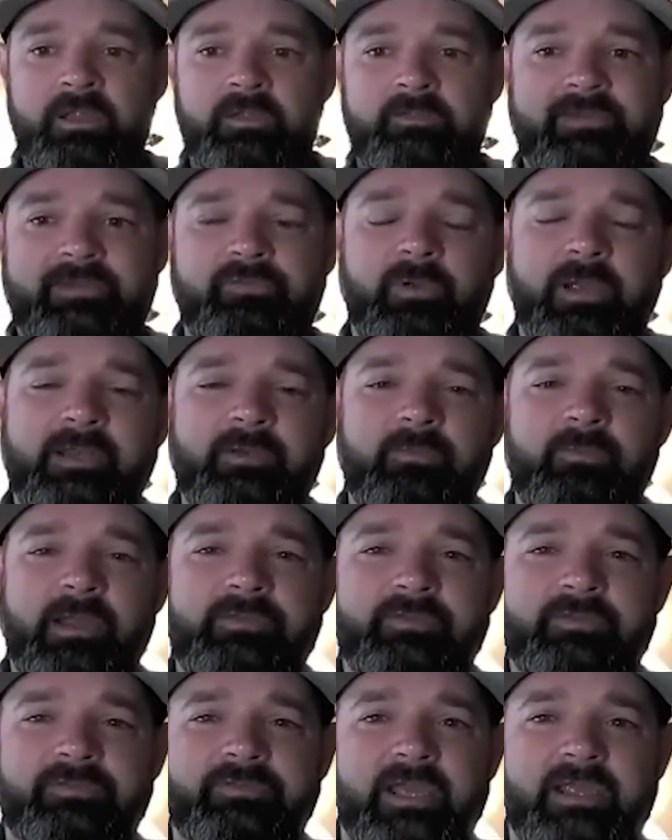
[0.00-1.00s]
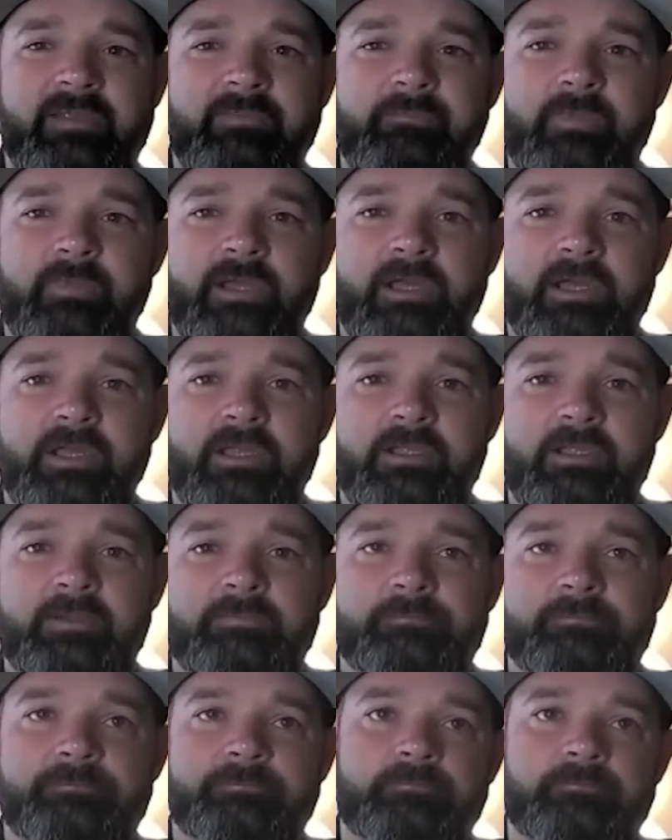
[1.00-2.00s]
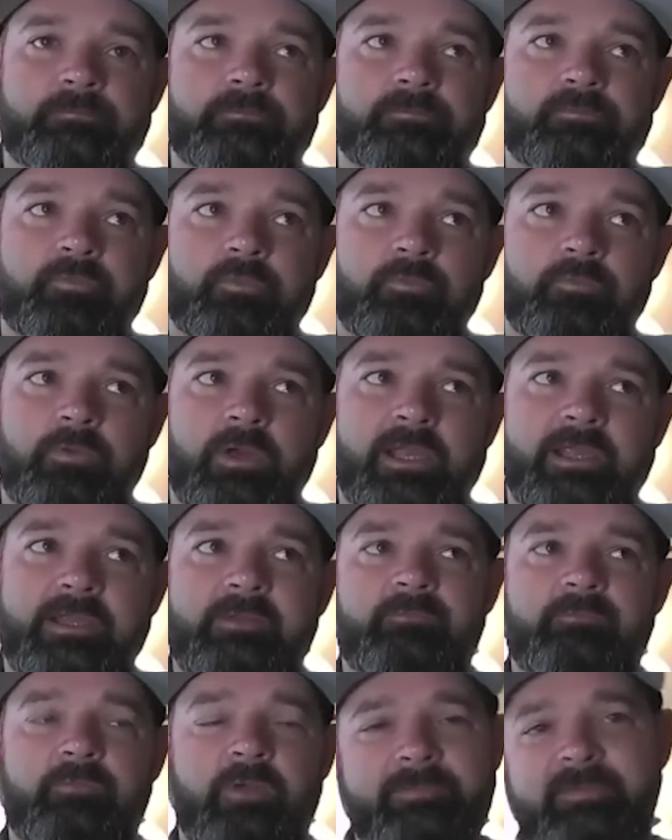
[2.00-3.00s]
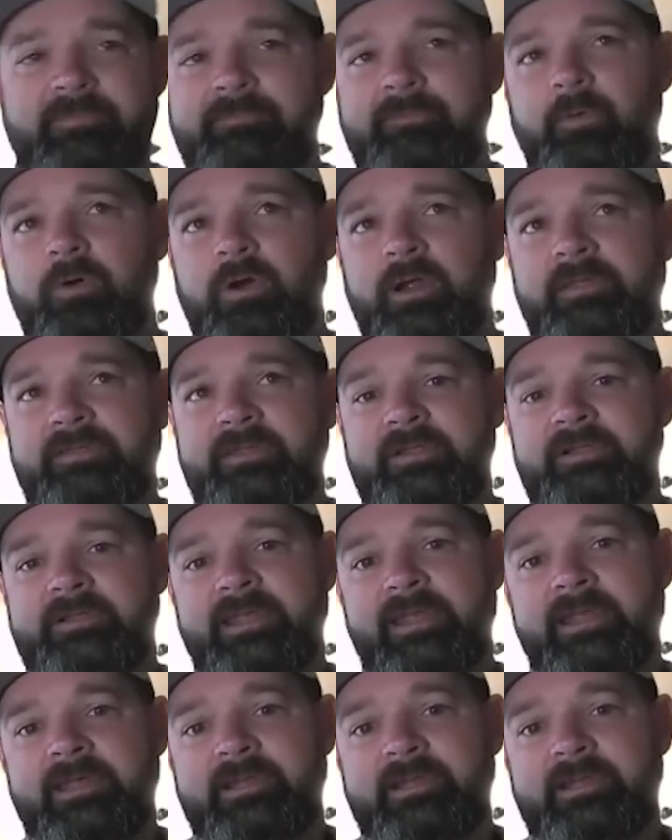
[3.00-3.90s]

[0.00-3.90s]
That's right around the time, right before I think